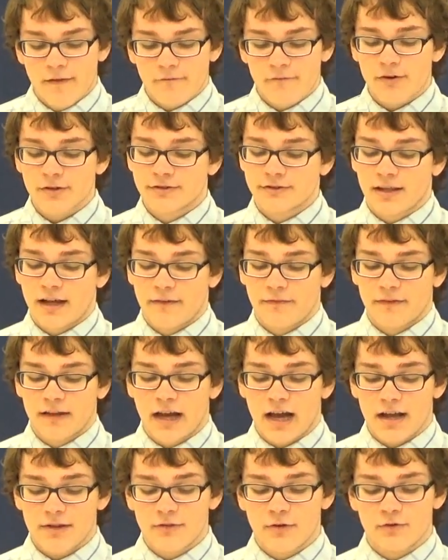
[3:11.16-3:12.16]
First off,
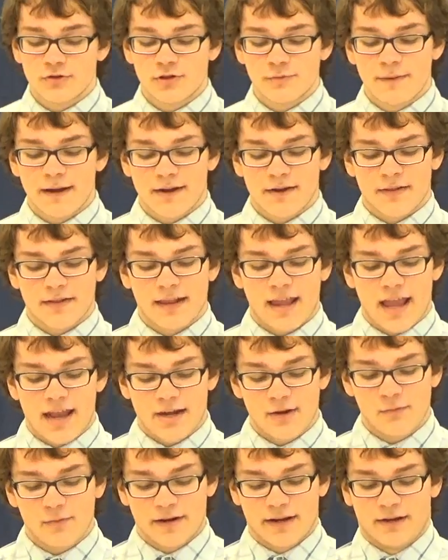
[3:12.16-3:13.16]
God knows you better than
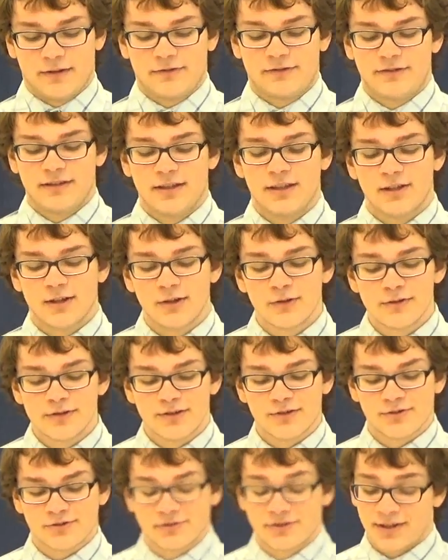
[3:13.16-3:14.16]
anyone else,
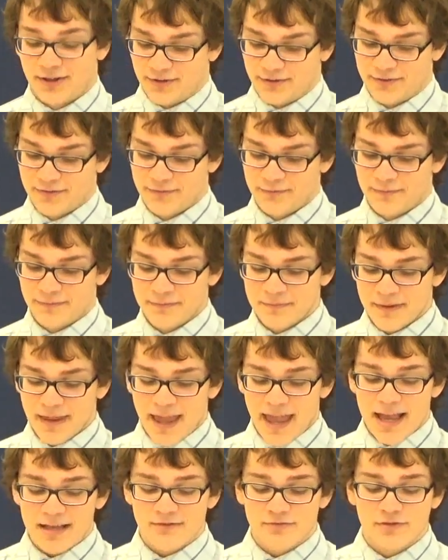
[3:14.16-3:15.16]
including yourself.
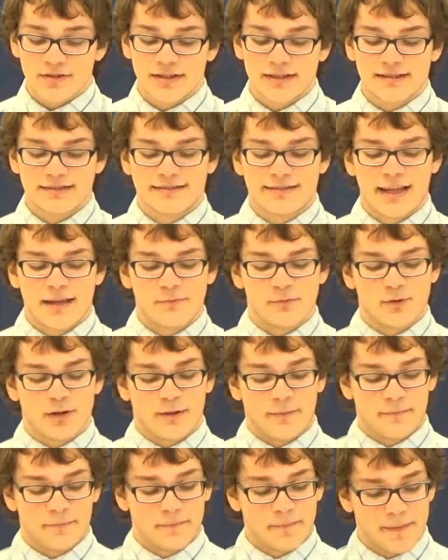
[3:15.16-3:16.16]
As written in
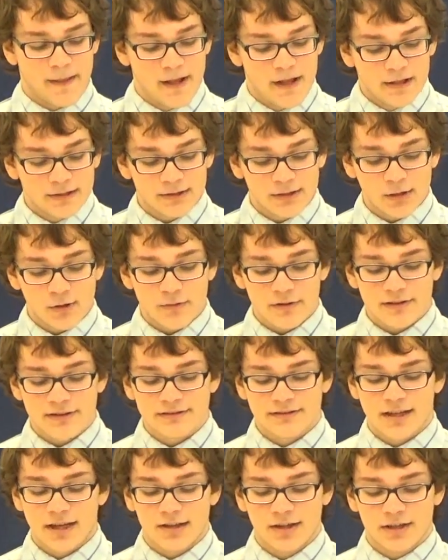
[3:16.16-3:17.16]
Samuel, the Lord
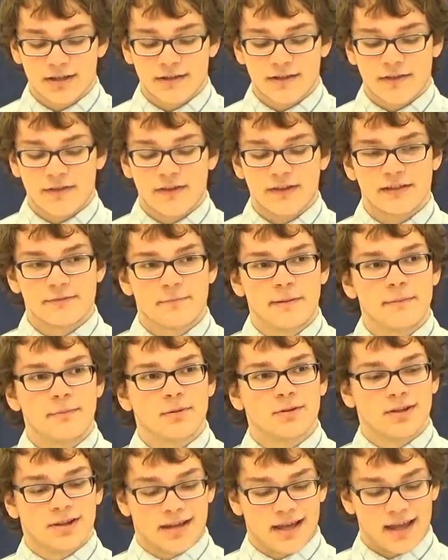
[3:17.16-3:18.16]
does not look at the things
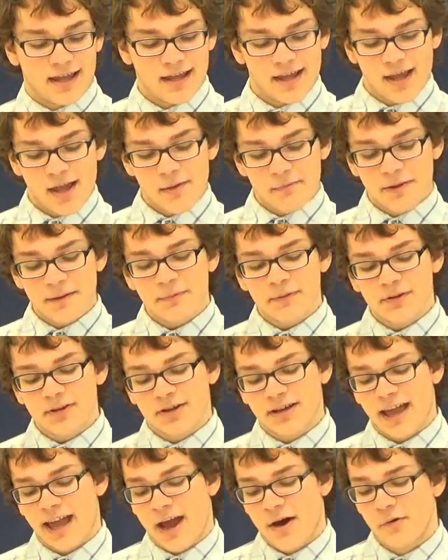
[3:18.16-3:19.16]
people look at. People
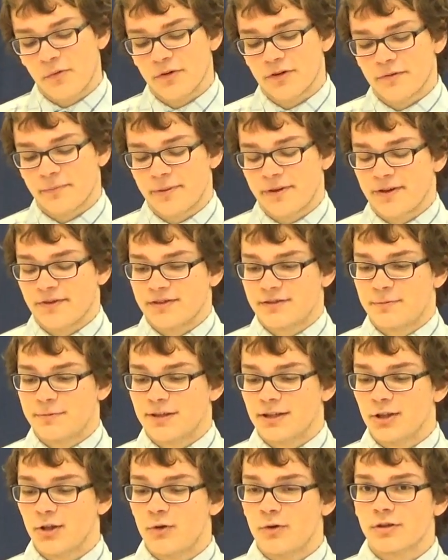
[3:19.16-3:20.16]
look at outward appearance,
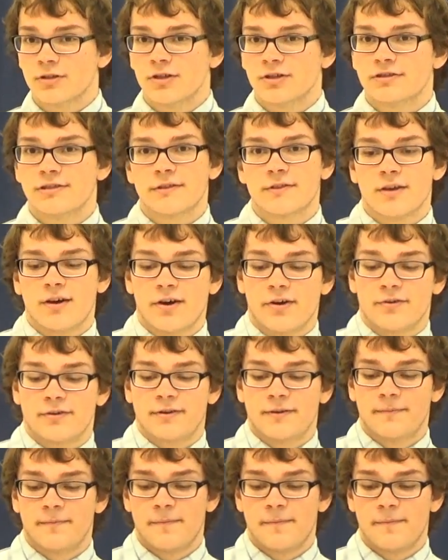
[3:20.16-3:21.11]
but the Lord looks at the heart.